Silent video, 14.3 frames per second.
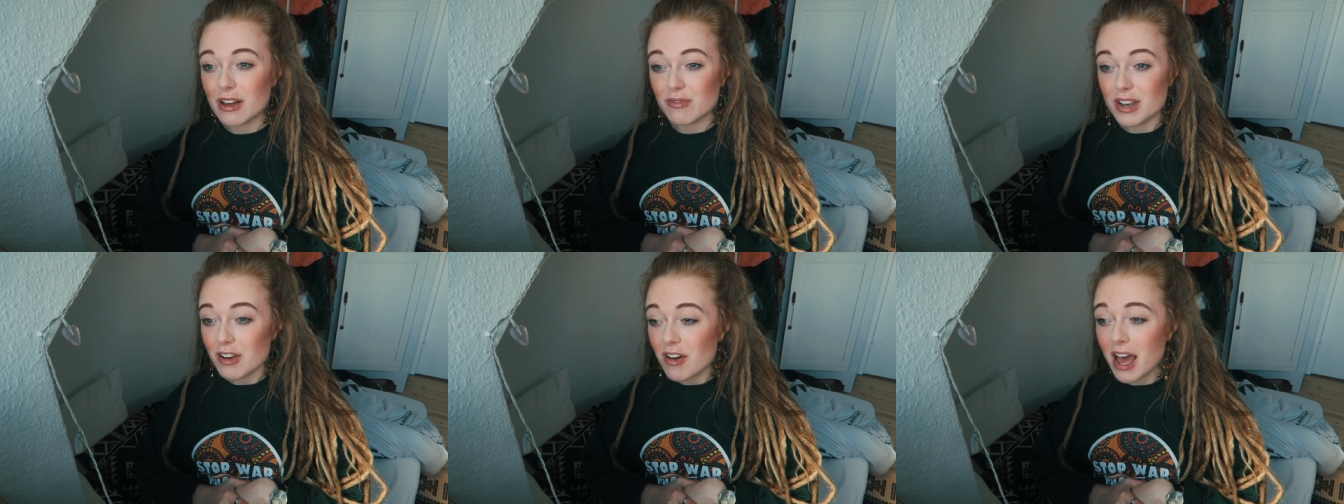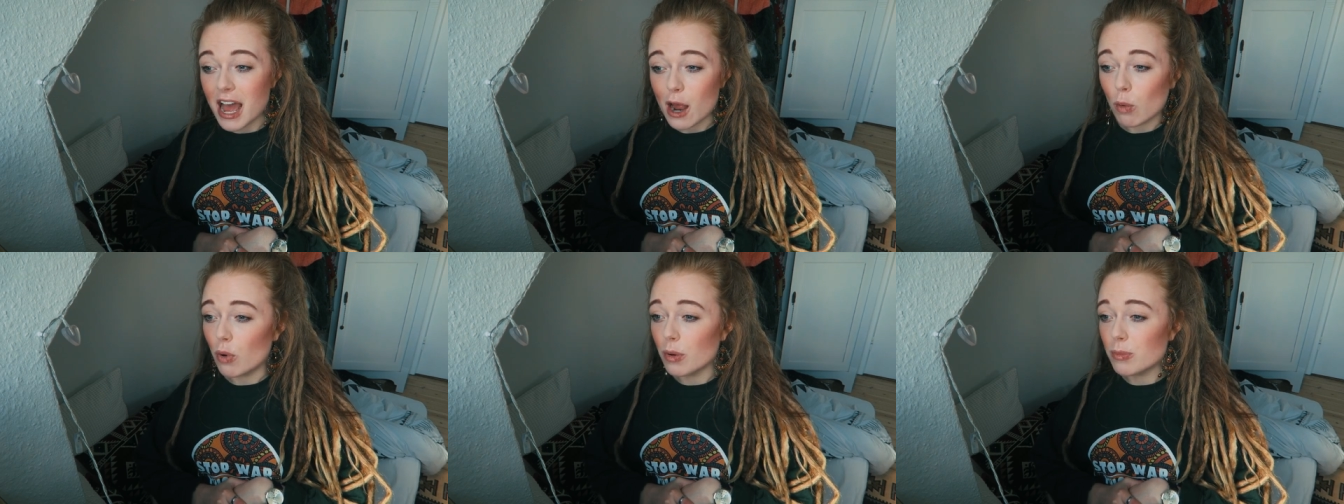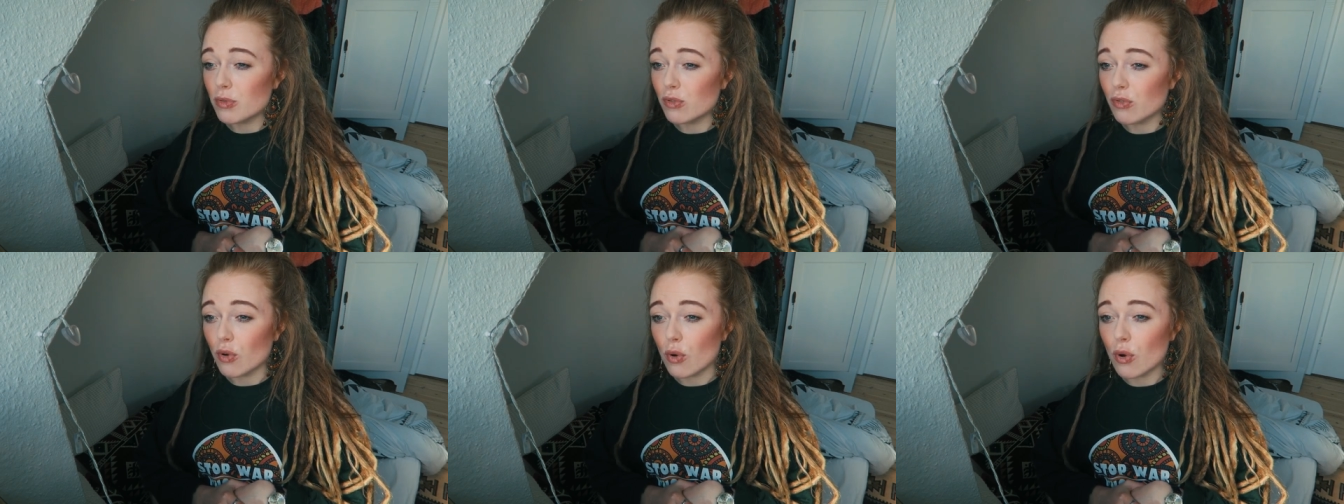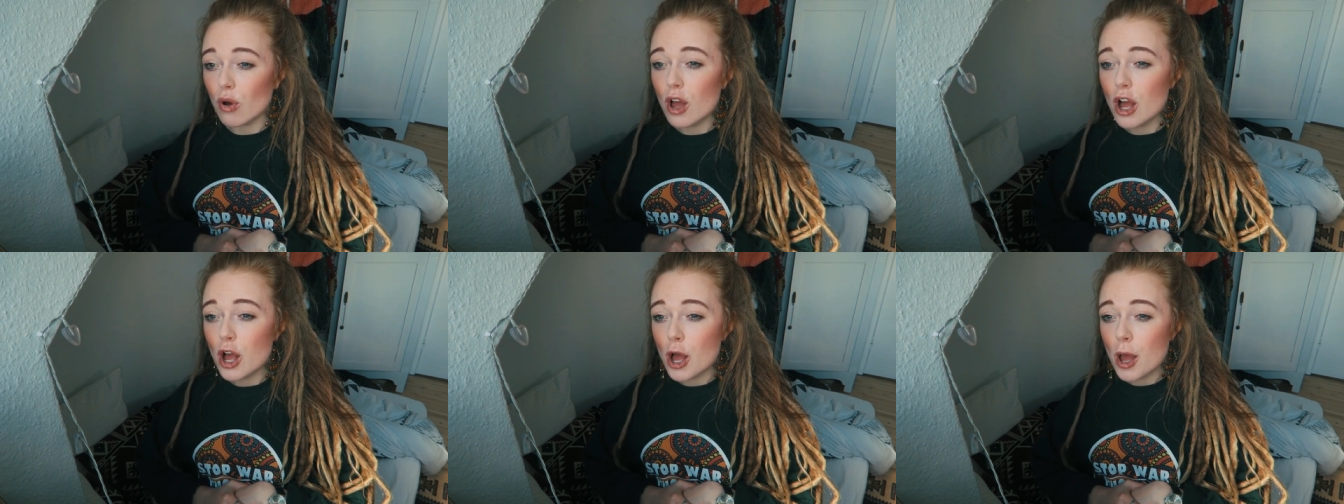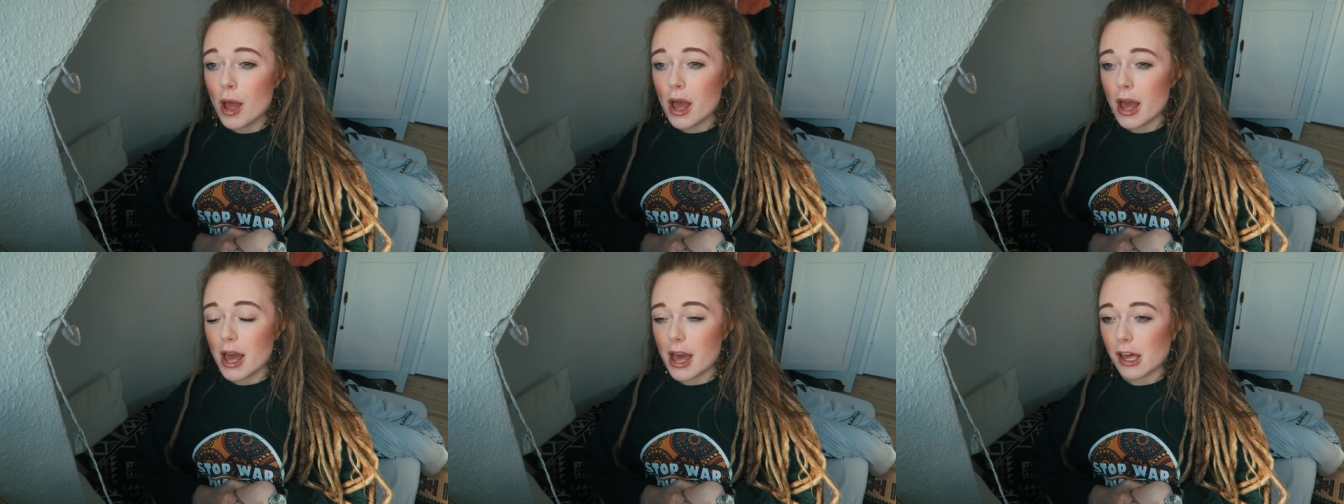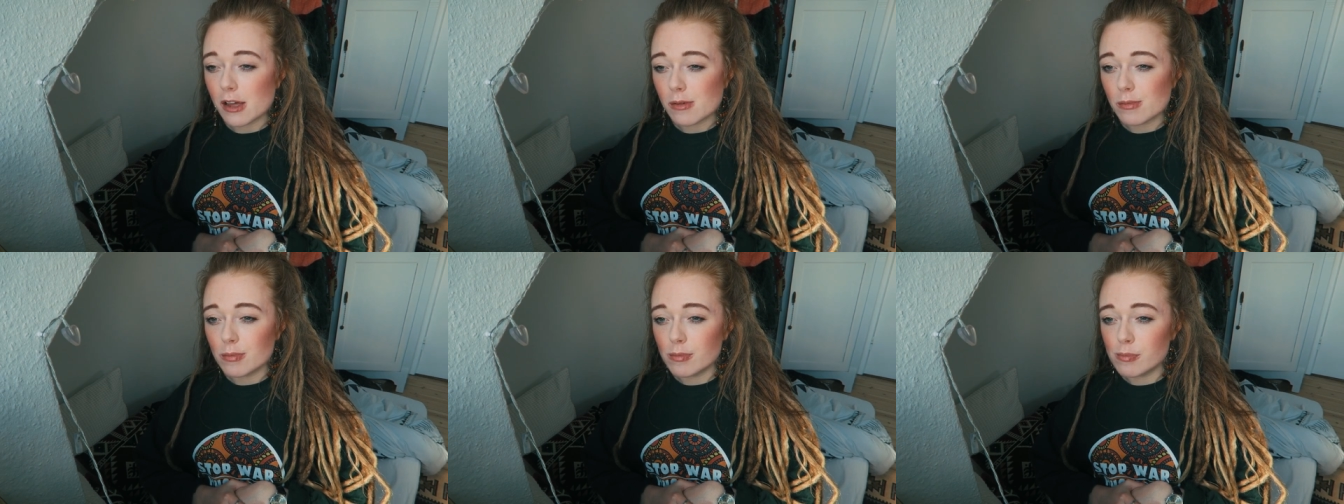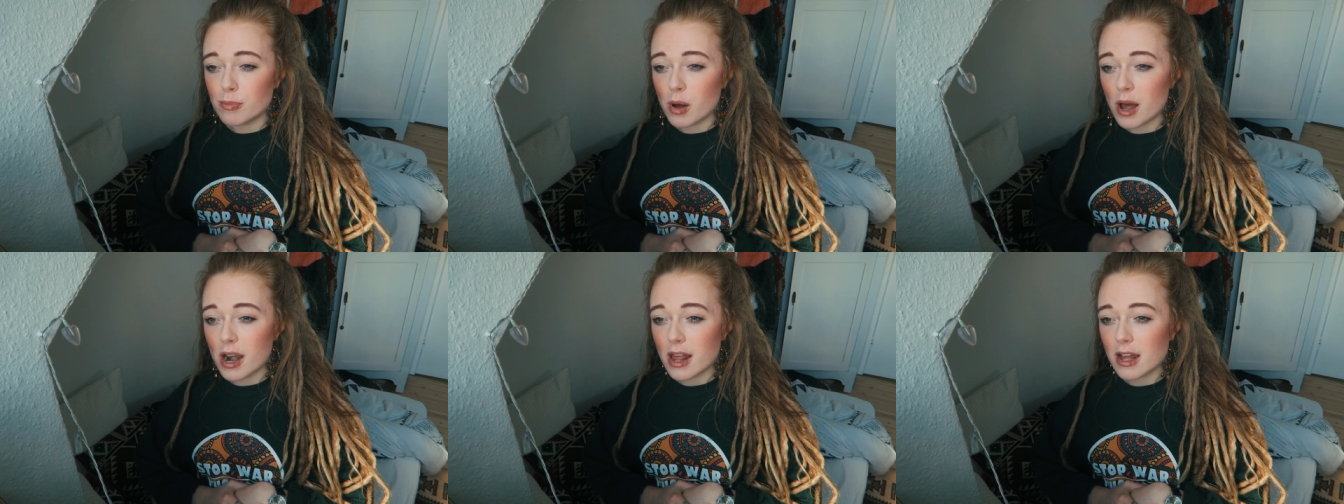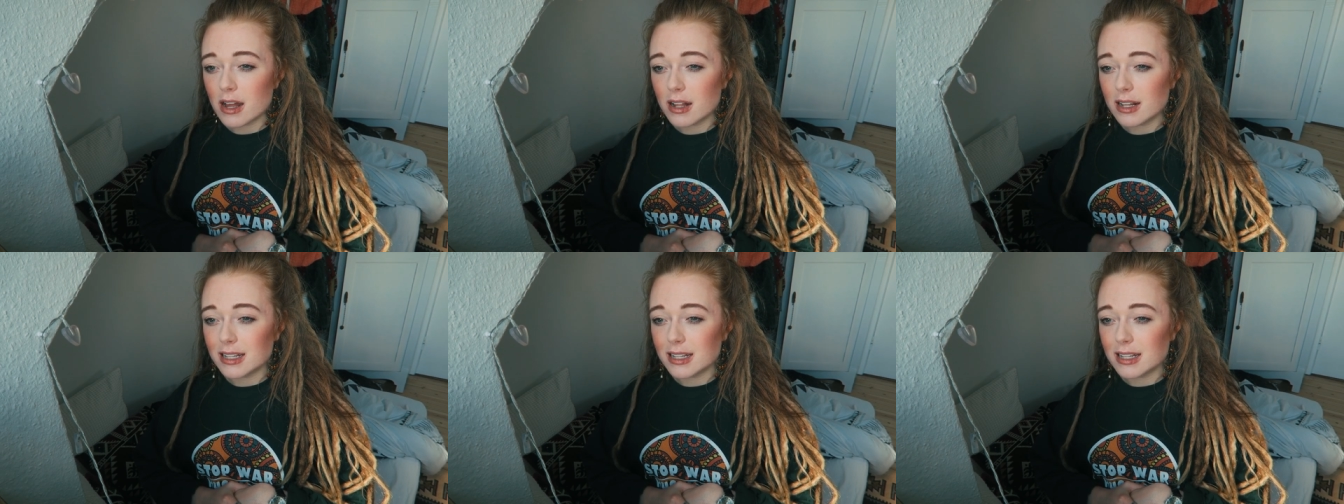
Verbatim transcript: I've never had one before, um, but